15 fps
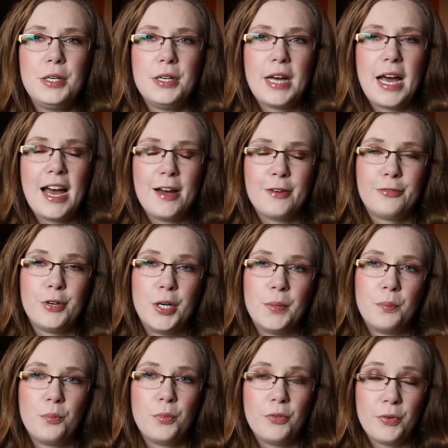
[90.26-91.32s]
have,
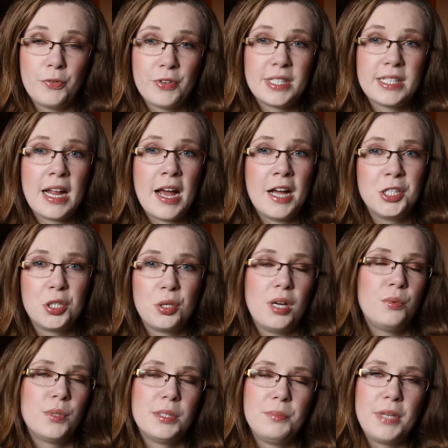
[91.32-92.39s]
if it's an eyeshadow, I
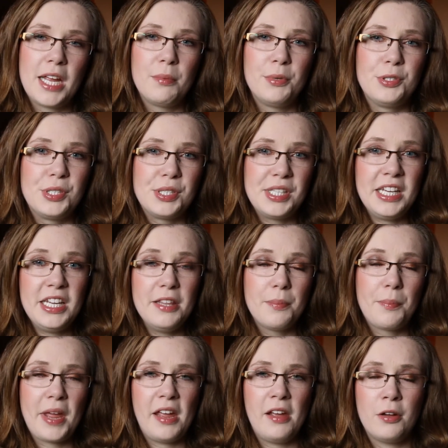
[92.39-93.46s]
want to be able to see the
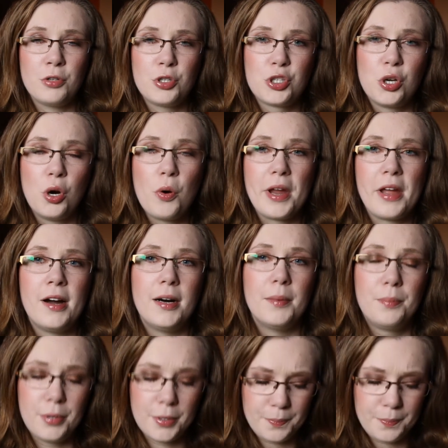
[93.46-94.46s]
pan showing up.